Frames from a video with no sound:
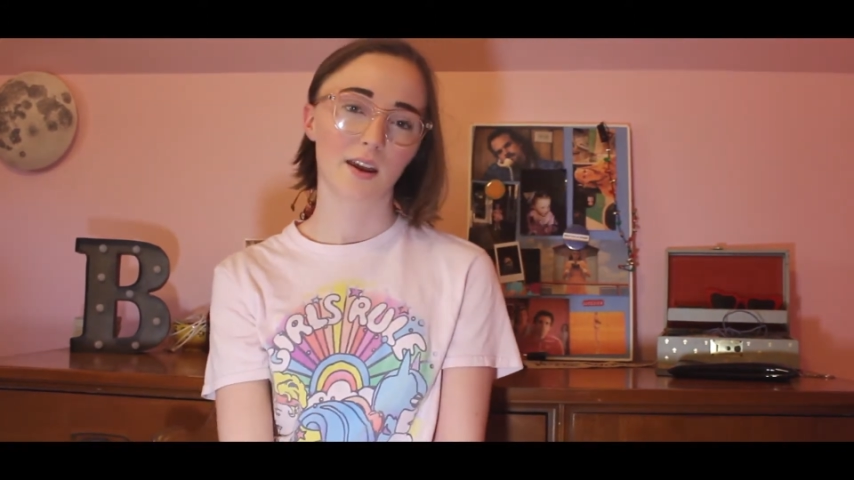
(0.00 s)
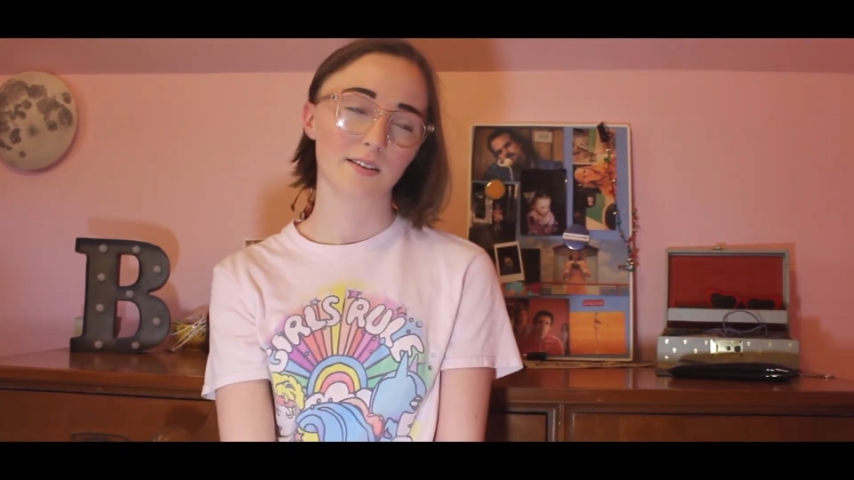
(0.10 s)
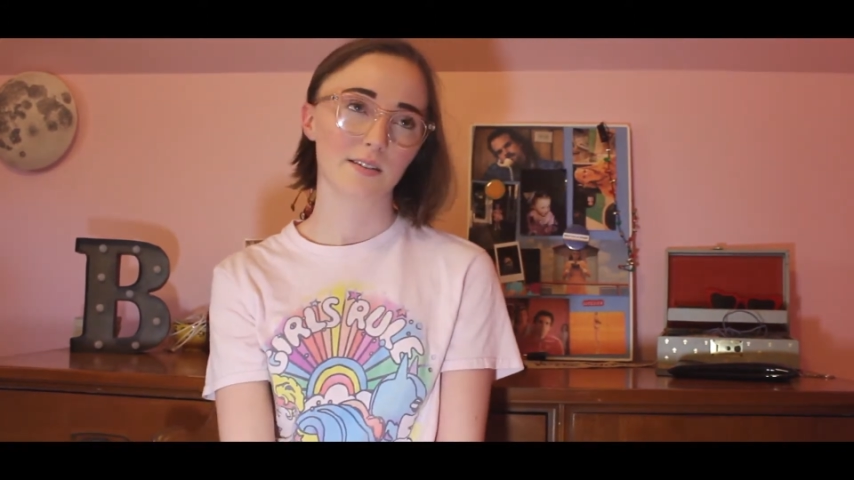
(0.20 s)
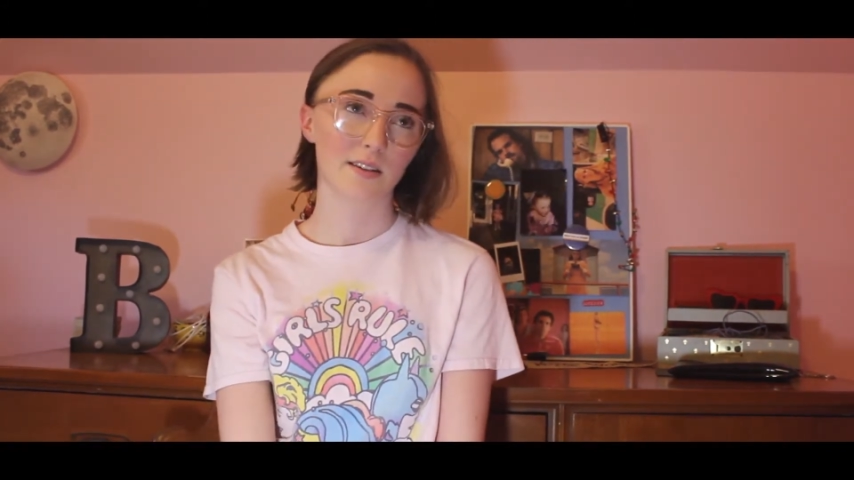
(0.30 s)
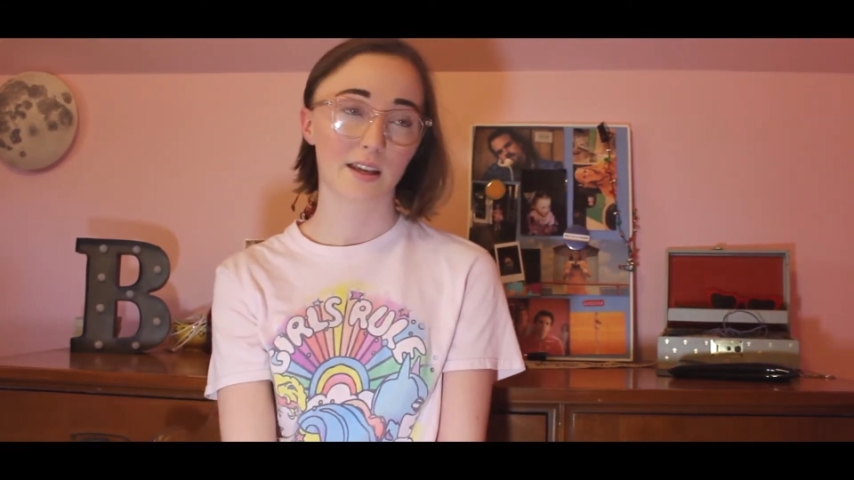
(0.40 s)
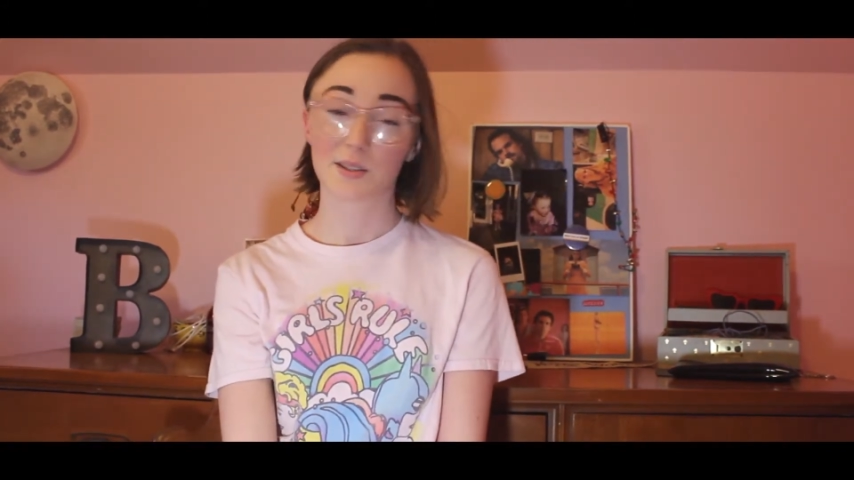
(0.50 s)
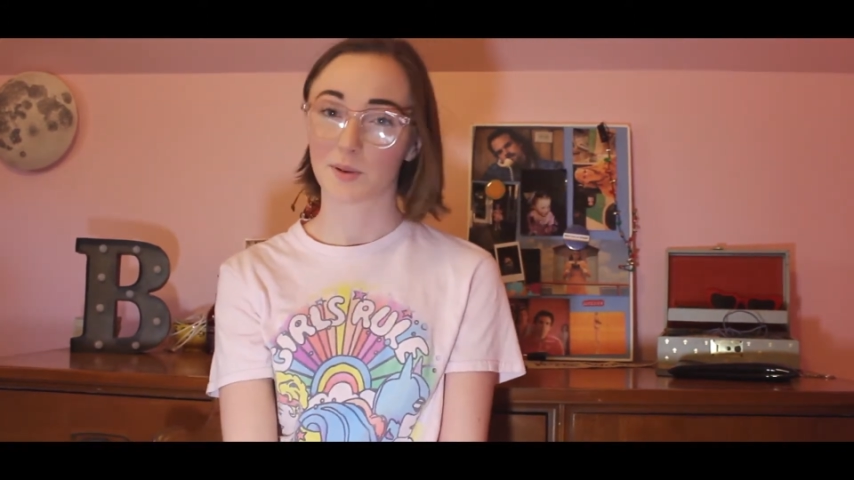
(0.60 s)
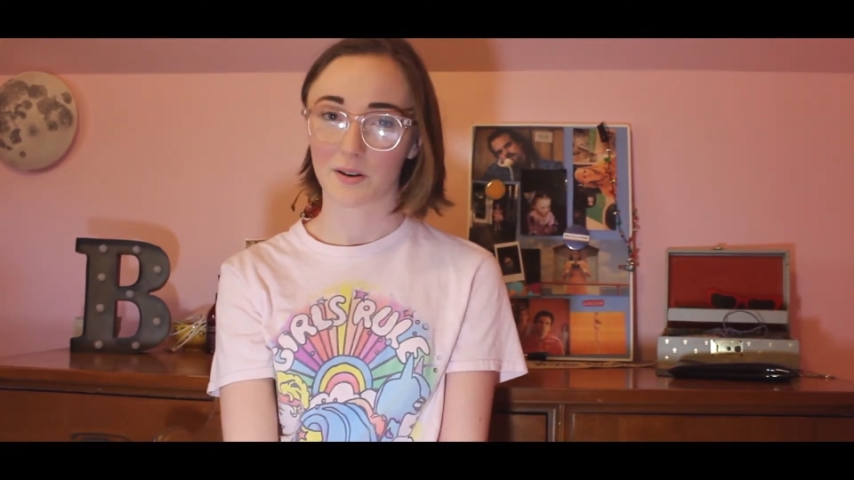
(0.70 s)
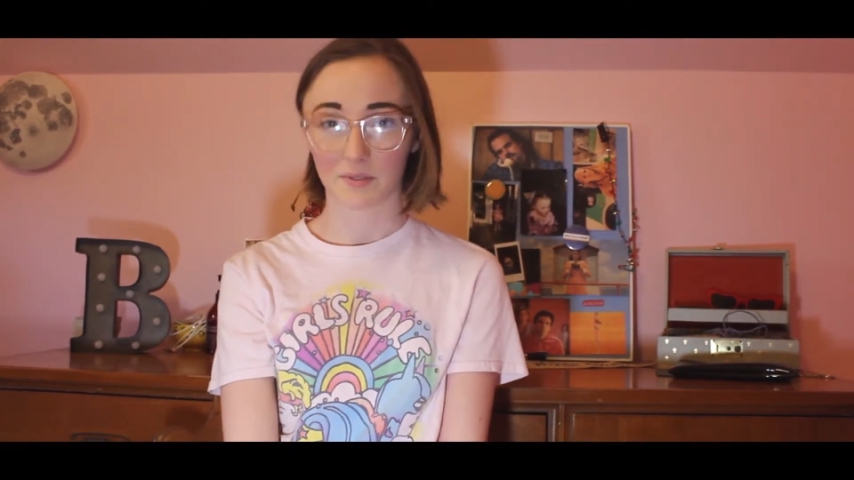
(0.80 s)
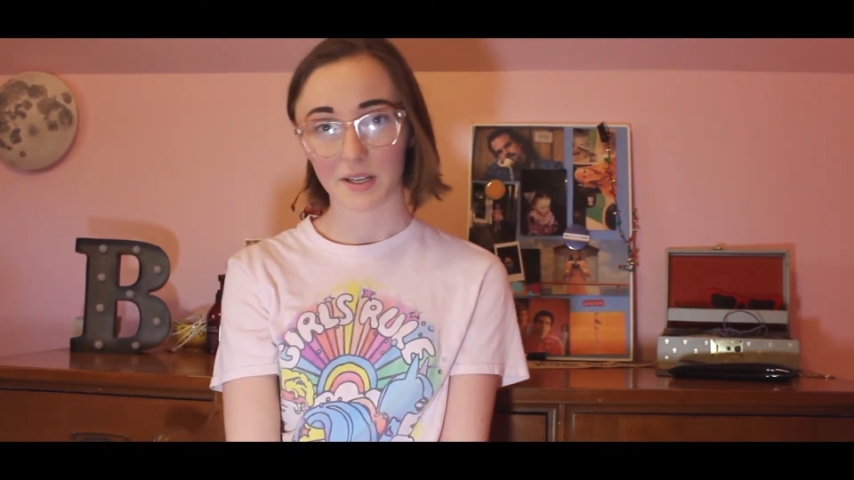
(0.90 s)
and
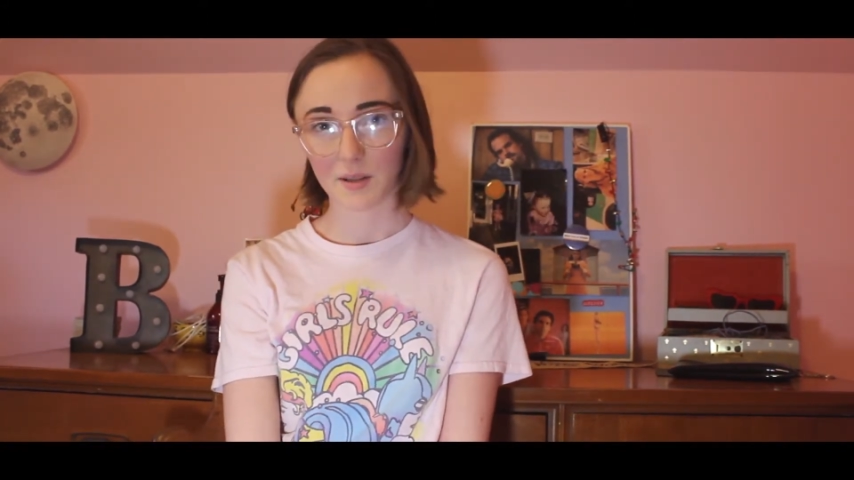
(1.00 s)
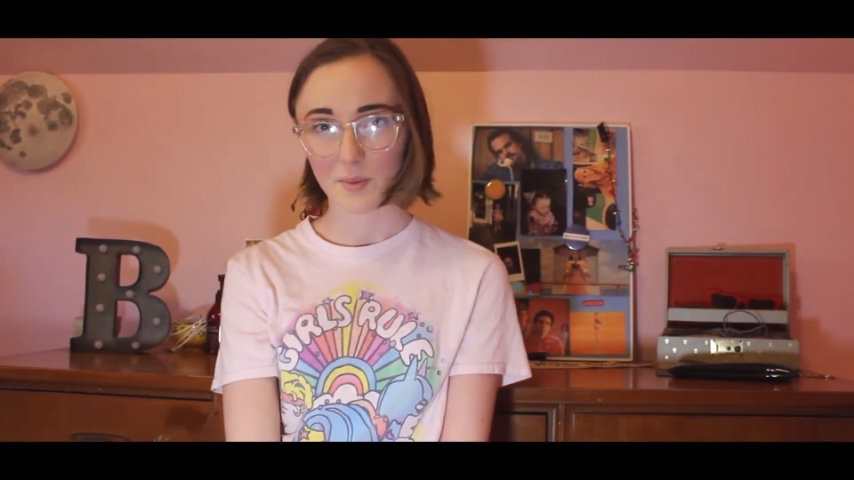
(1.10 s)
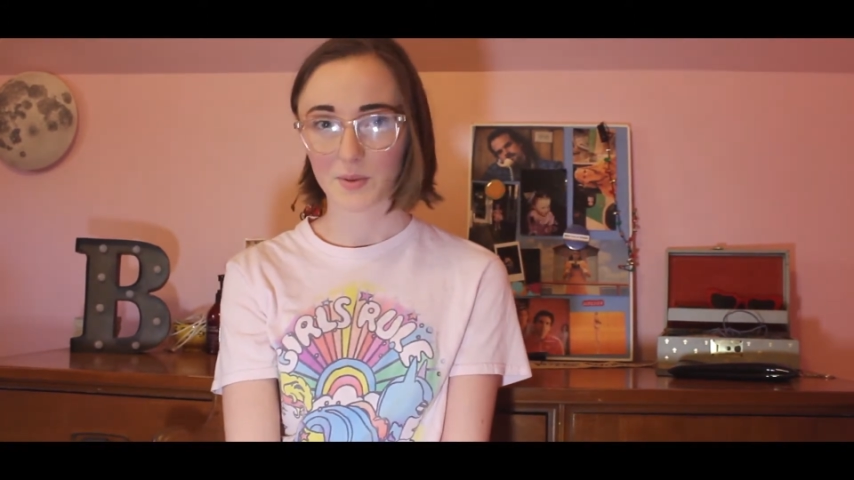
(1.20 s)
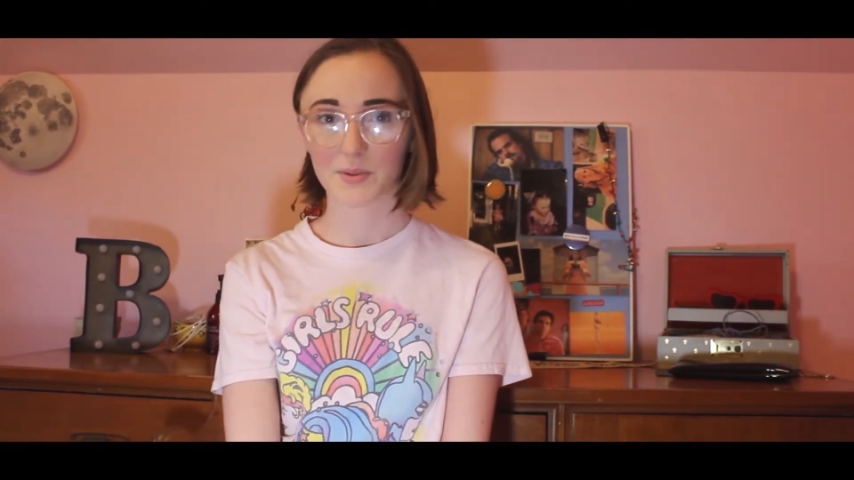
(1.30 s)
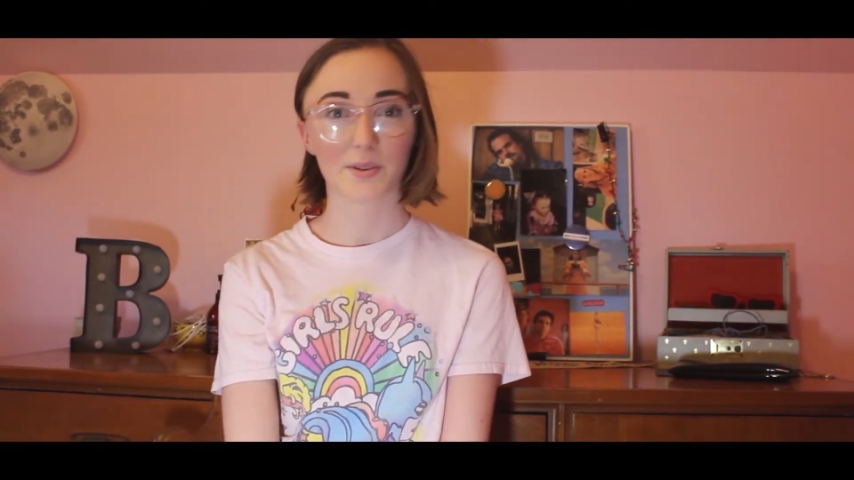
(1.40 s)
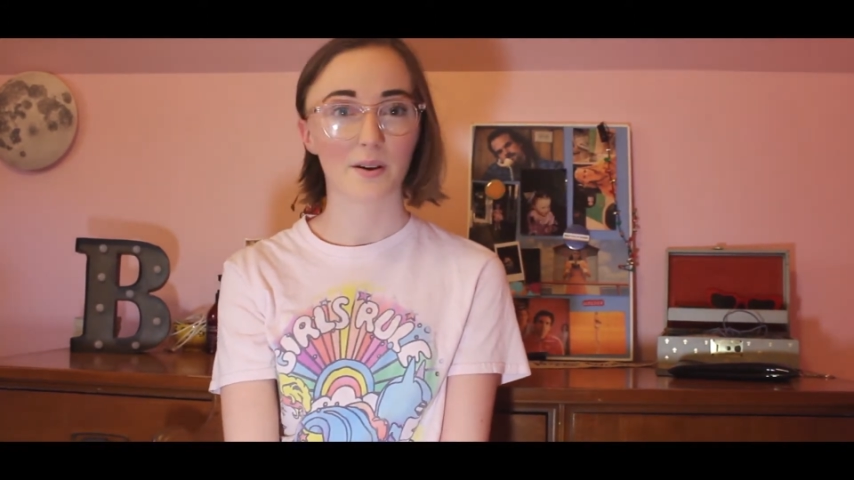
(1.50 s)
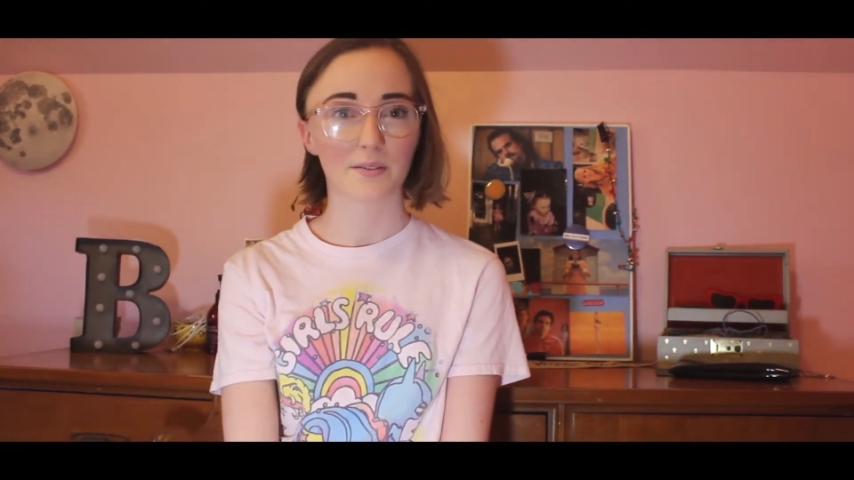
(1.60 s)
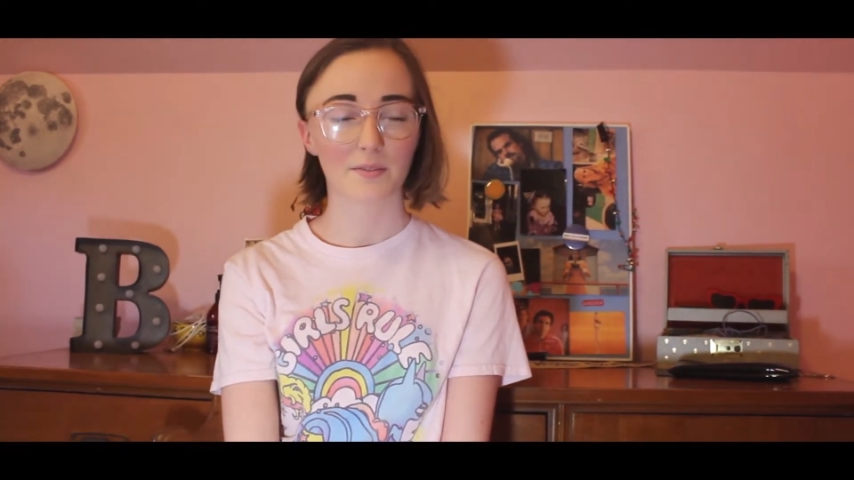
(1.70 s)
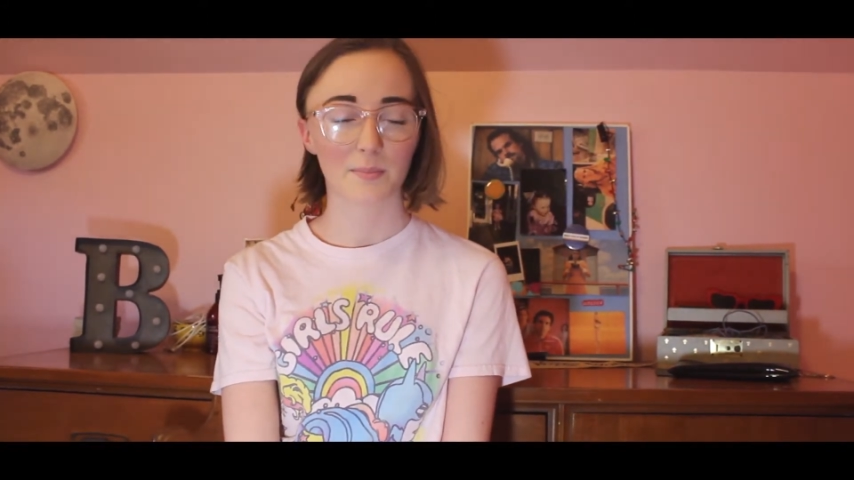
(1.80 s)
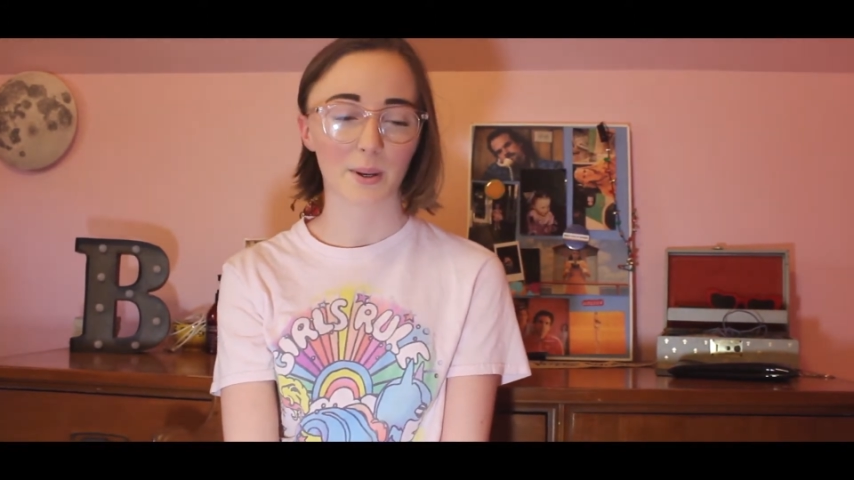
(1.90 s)
that's what I read the most
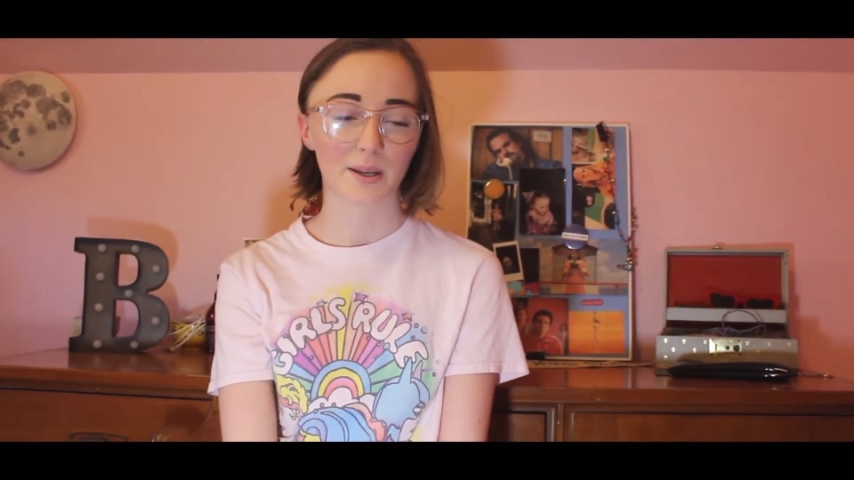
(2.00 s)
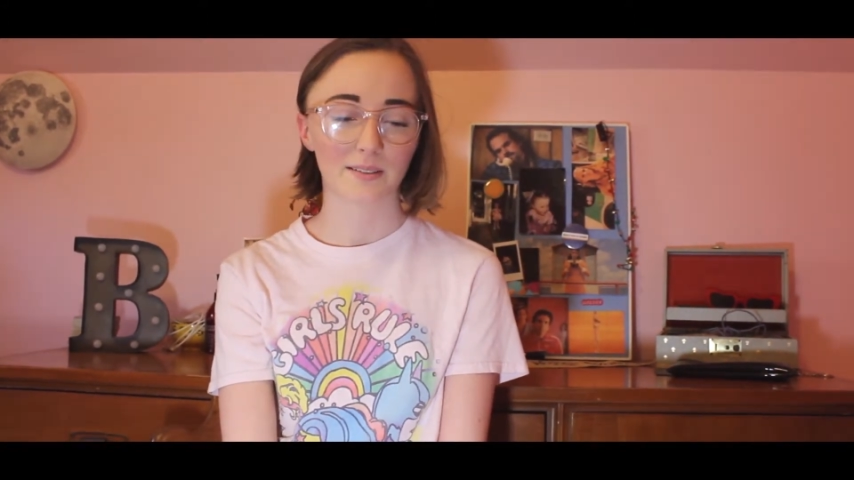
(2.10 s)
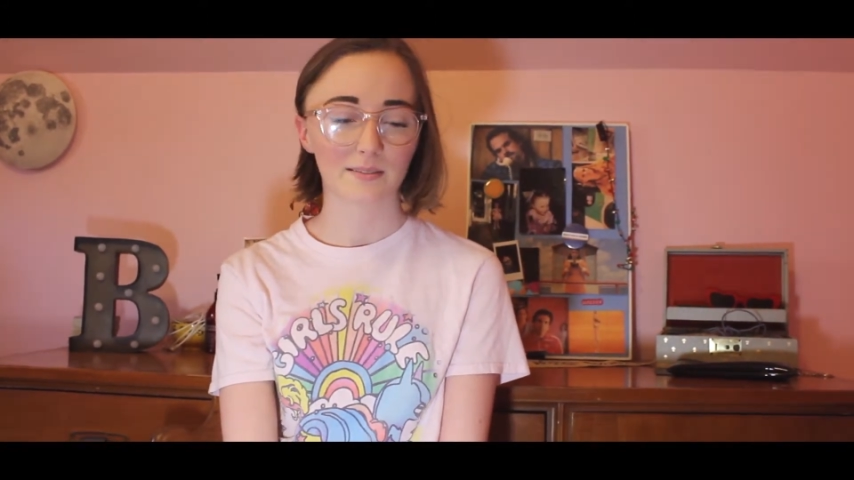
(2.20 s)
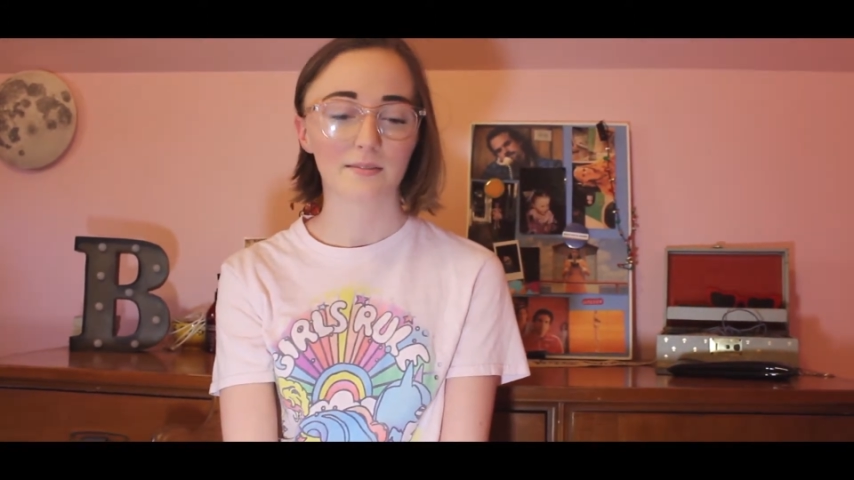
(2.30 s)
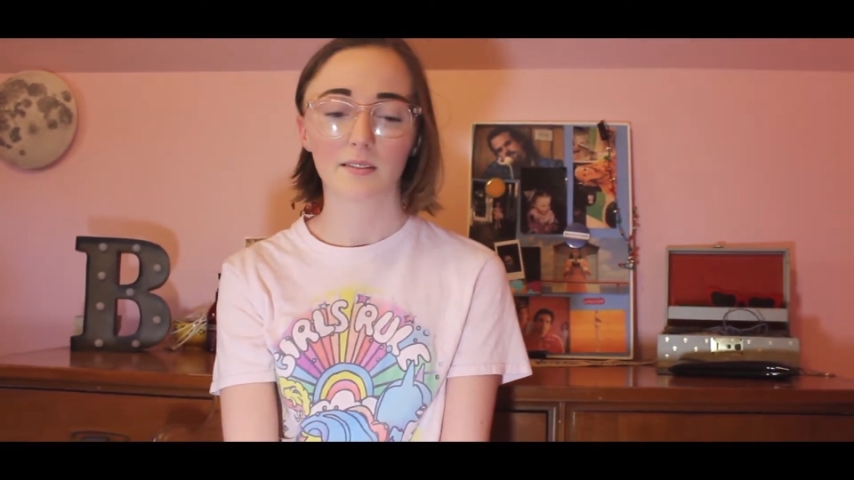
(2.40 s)
of, but